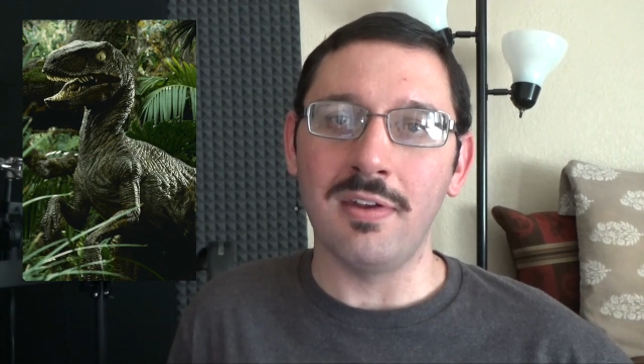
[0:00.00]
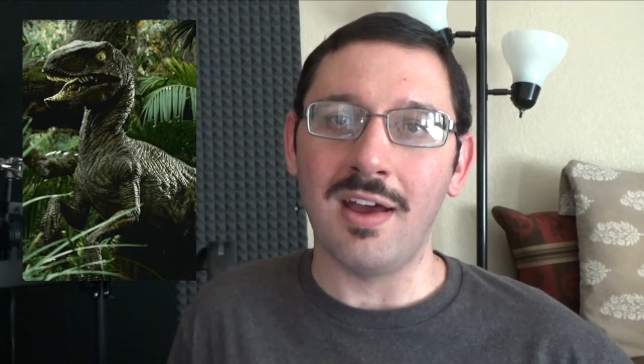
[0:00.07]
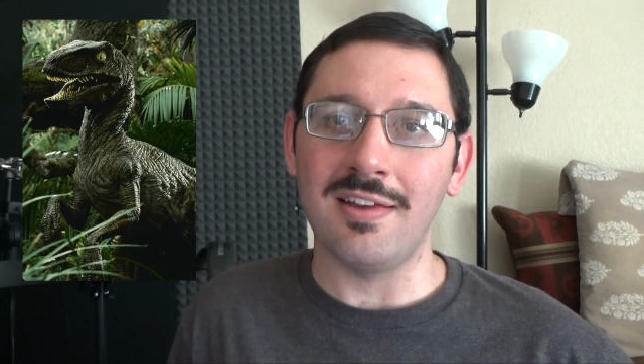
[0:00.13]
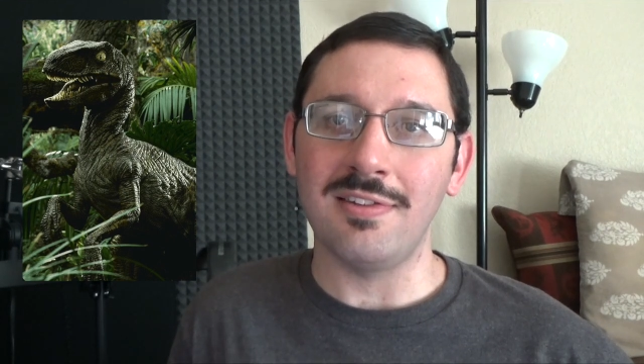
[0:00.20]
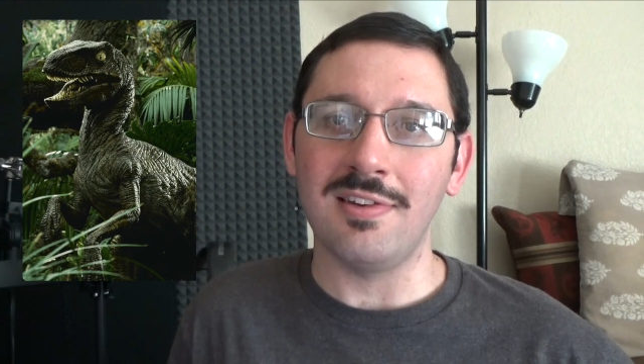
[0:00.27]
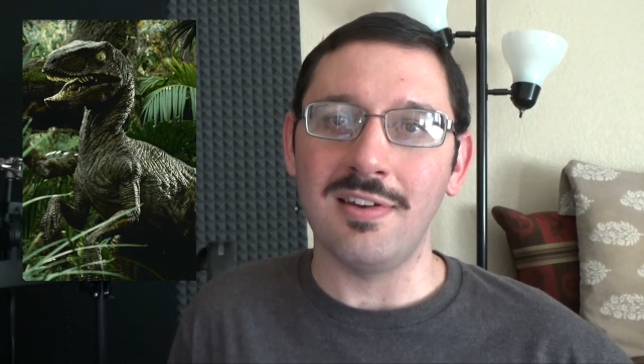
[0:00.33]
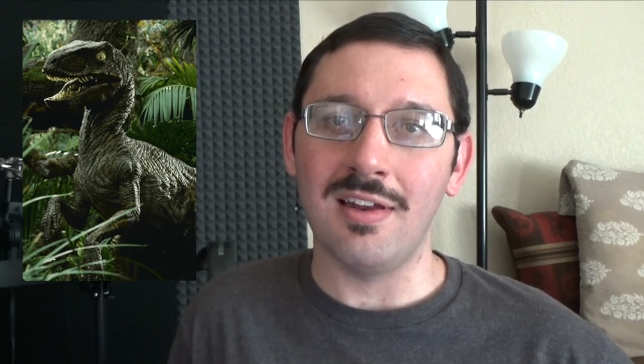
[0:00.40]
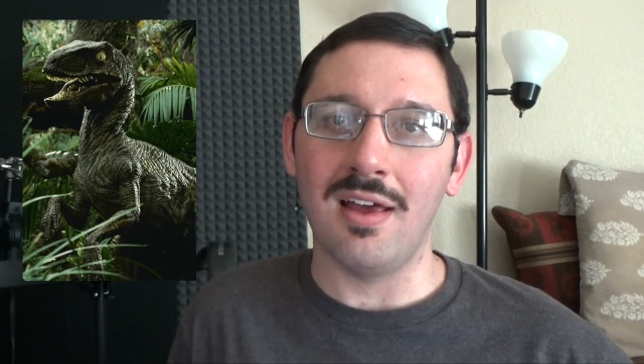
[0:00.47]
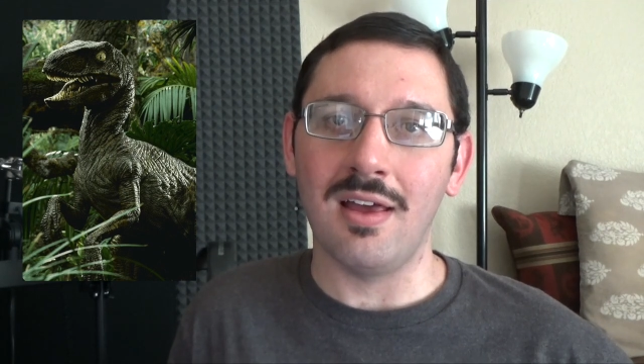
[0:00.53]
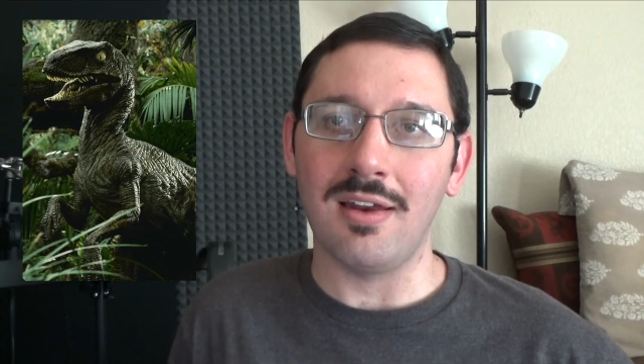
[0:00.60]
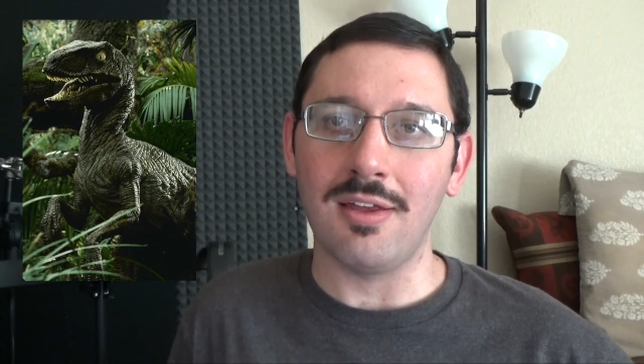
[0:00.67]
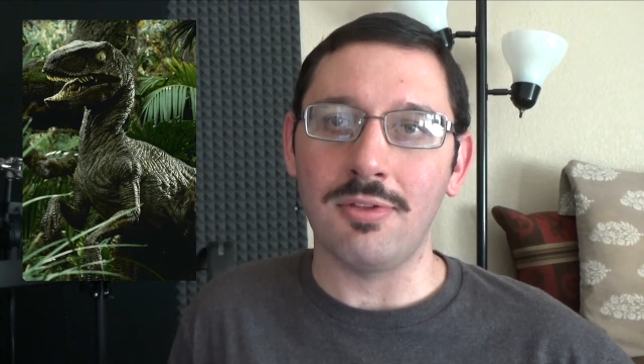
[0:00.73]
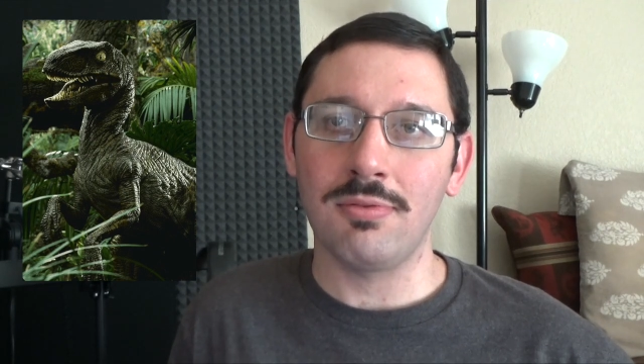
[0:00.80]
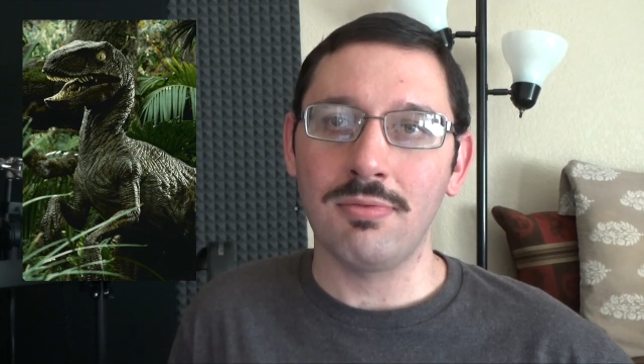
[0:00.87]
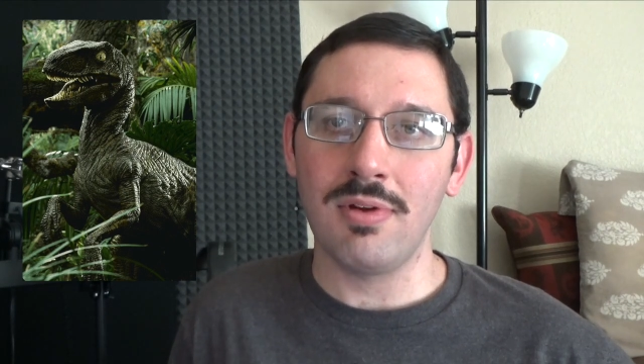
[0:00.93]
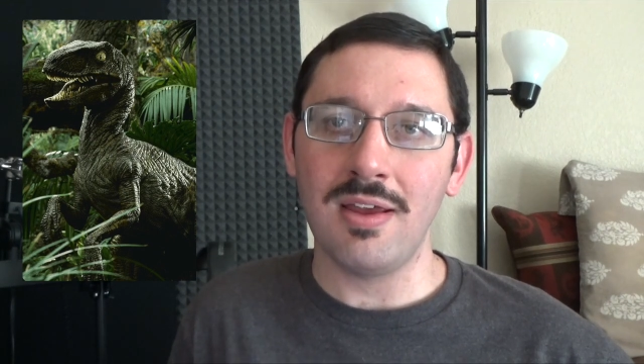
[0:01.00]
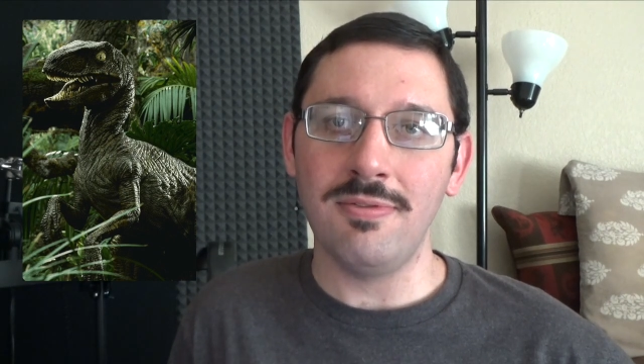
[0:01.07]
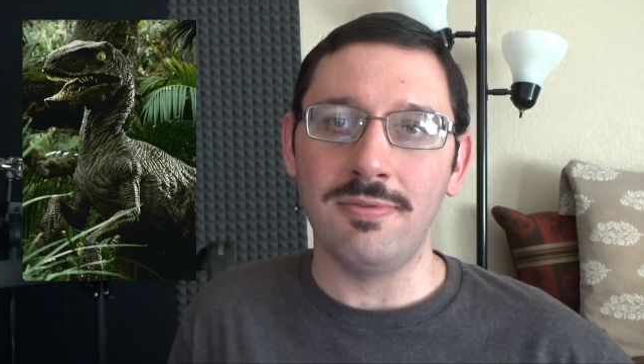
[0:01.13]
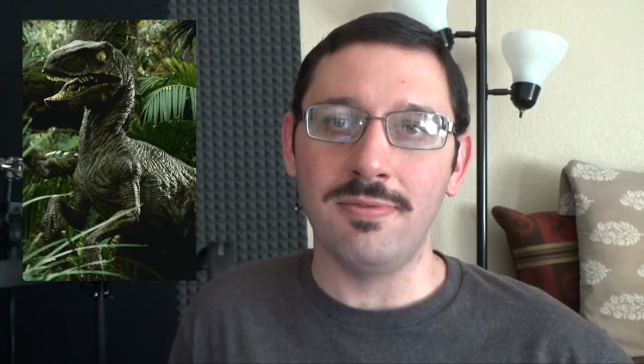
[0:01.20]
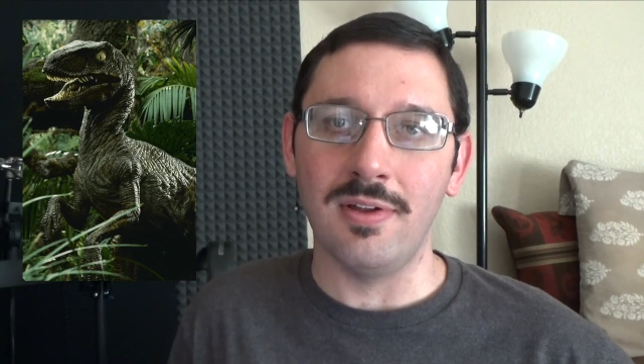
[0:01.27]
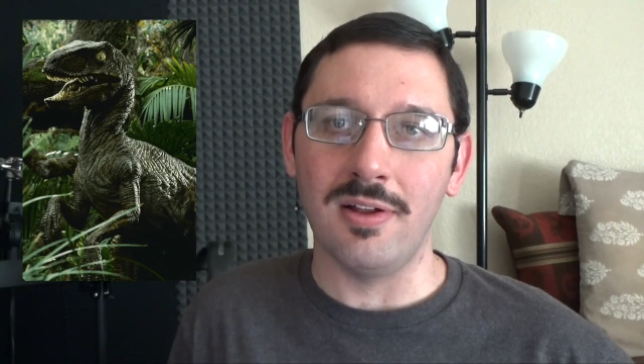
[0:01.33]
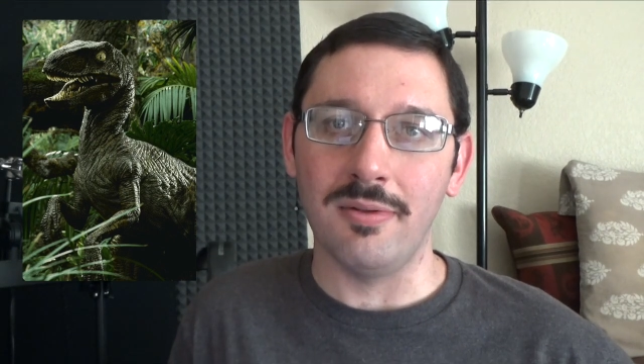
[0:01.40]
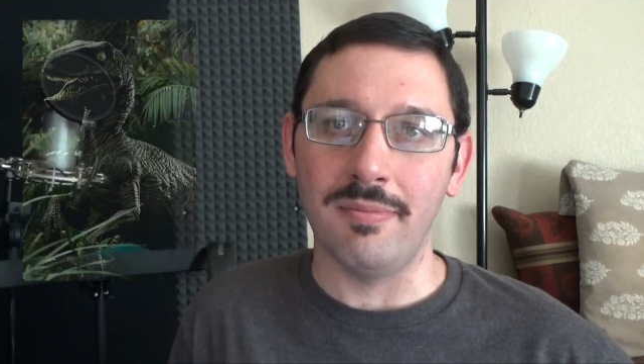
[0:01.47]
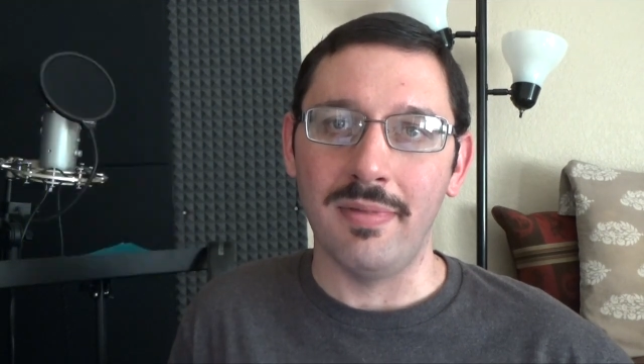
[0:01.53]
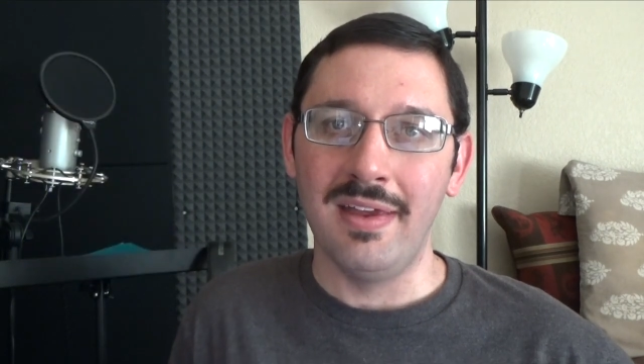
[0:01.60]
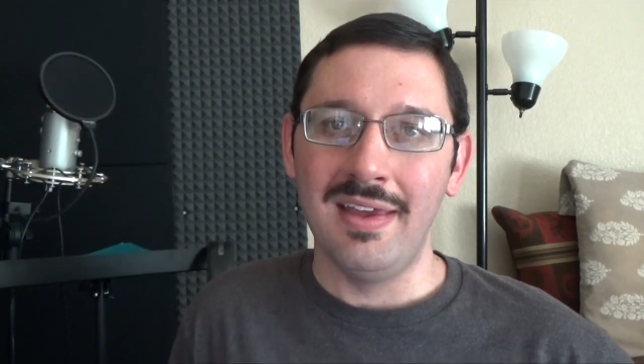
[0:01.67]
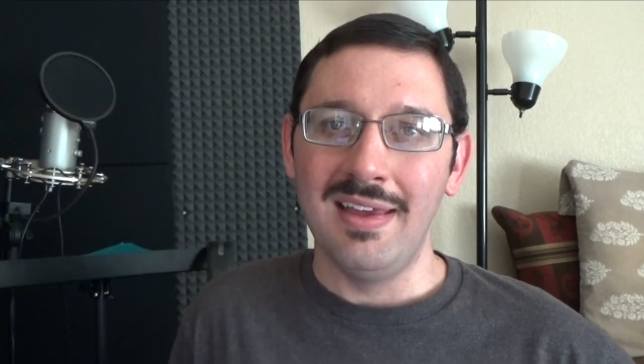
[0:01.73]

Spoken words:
1993 film.